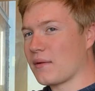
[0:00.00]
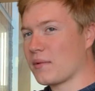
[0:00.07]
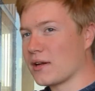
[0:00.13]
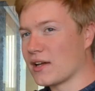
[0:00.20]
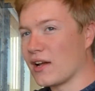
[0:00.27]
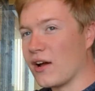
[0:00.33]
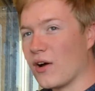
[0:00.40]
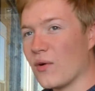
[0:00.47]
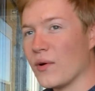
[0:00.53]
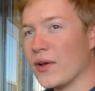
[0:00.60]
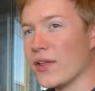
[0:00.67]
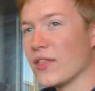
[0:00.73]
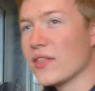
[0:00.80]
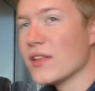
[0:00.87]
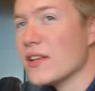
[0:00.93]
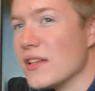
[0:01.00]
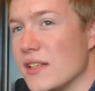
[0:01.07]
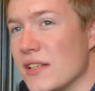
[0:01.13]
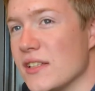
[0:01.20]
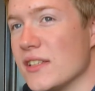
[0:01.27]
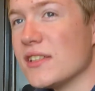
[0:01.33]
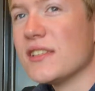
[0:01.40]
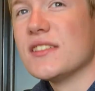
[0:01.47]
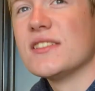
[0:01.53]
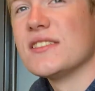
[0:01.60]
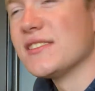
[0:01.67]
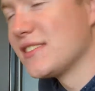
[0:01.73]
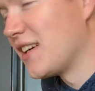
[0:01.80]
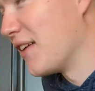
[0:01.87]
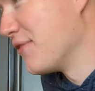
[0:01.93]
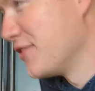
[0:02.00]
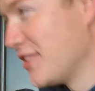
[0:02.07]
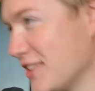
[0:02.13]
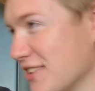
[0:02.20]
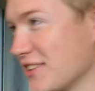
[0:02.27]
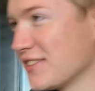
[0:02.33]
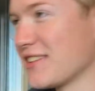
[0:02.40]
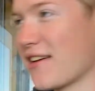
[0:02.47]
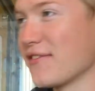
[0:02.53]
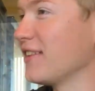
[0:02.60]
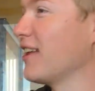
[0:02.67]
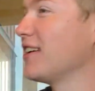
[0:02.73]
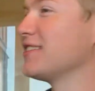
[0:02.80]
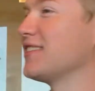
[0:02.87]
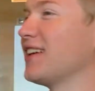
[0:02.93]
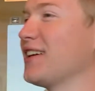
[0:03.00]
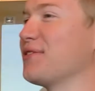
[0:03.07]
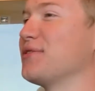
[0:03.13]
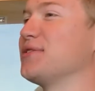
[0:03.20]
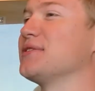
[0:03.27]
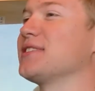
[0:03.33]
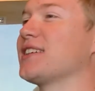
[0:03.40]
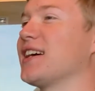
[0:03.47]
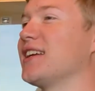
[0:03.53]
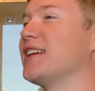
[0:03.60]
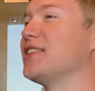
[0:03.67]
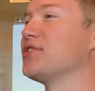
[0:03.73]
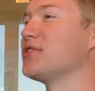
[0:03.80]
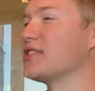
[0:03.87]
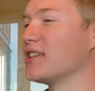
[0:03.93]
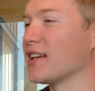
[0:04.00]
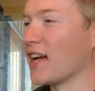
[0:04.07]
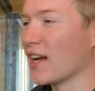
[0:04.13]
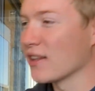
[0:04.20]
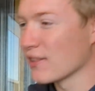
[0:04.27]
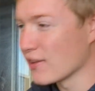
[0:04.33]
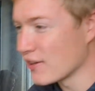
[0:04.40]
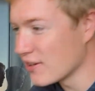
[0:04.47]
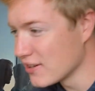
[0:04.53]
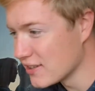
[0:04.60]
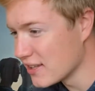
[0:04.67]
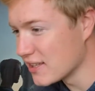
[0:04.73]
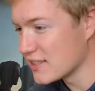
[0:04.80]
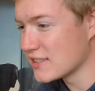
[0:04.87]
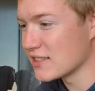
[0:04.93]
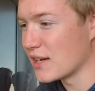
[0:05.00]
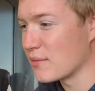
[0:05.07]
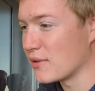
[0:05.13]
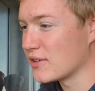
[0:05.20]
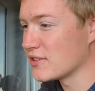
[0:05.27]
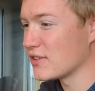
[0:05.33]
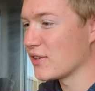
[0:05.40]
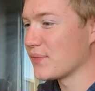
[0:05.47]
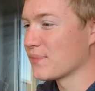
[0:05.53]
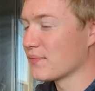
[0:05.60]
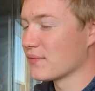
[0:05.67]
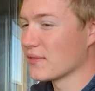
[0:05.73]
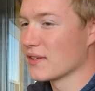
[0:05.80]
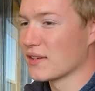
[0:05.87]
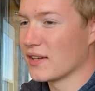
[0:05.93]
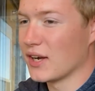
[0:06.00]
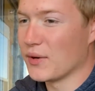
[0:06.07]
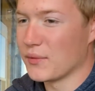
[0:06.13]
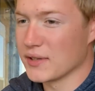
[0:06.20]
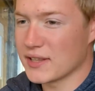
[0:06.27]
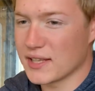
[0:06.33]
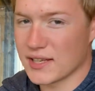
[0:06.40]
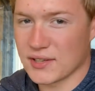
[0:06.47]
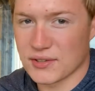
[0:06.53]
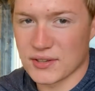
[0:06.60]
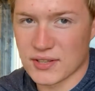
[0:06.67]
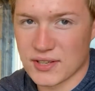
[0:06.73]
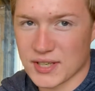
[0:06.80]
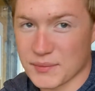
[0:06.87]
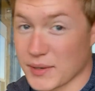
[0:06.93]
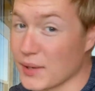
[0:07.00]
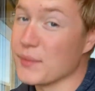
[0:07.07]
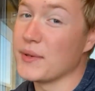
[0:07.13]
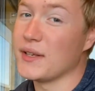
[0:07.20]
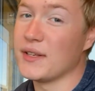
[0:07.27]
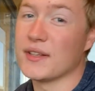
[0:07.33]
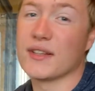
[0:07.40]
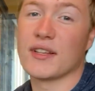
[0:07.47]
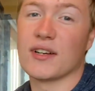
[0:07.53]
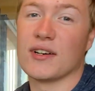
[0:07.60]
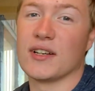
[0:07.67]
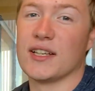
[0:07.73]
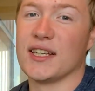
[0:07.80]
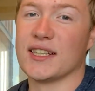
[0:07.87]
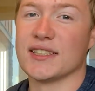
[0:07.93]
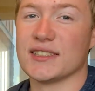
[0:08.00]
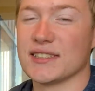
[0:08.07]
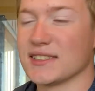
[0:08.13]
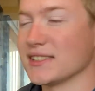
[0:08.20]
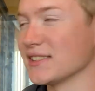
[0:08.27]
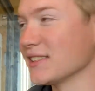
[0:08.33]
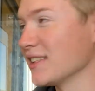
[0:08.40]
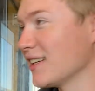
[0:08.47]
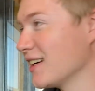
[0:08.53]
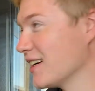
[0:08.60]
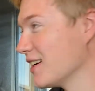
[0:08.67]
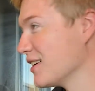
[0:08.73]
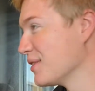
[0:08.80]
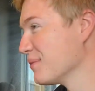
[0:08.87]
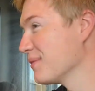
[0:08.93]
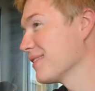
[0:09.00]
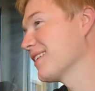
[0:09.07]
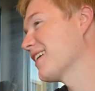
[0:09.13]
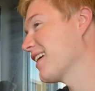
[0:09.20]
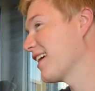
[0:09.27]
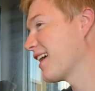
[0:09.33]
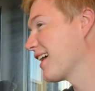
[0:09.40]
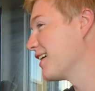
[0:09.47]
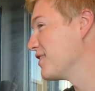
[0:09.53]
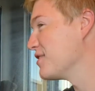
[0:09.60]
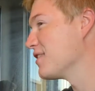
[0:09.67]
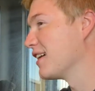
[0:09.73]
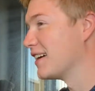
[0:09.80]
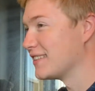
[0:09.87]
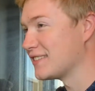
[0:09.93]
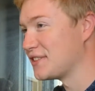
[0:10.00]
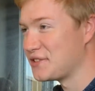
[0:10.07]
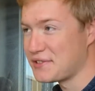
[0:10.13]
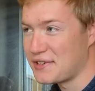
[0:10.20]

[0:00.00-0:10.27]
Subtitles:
I'm gonna go with a conversation I was having last night, which is kind of interesting. I learned this summer. So one thing you'll learn about me, audience, and you guys that you